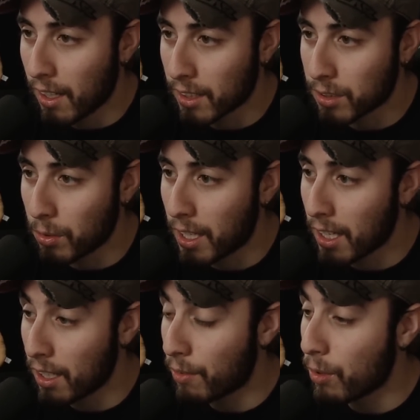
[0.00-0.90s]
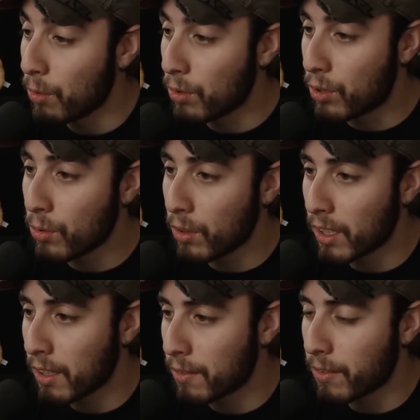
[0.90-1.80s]
So again, if you do
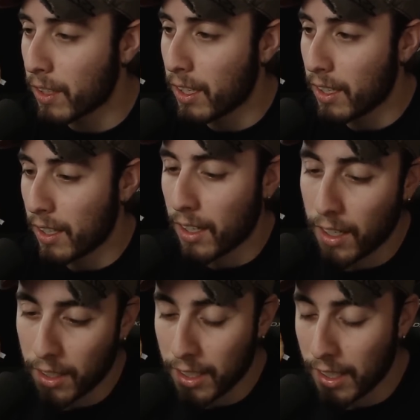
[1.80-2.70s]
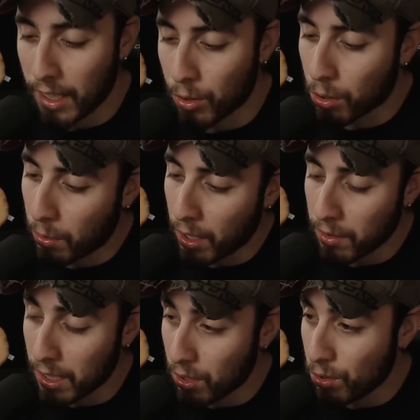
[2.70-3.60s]
live in and or around
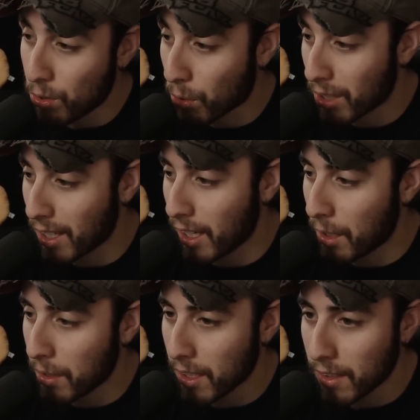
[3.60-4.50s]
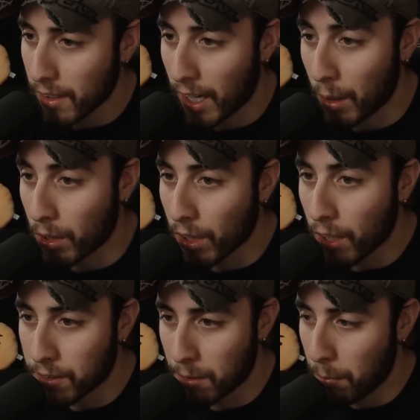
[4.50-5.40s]
the New York area, I would
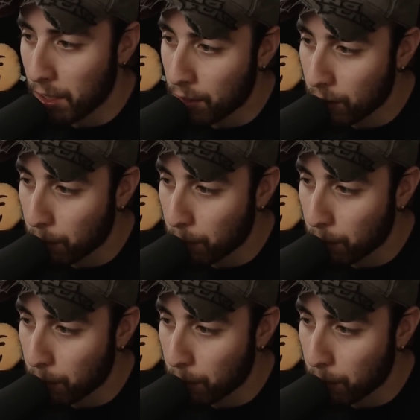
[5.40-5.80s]
love to meet you.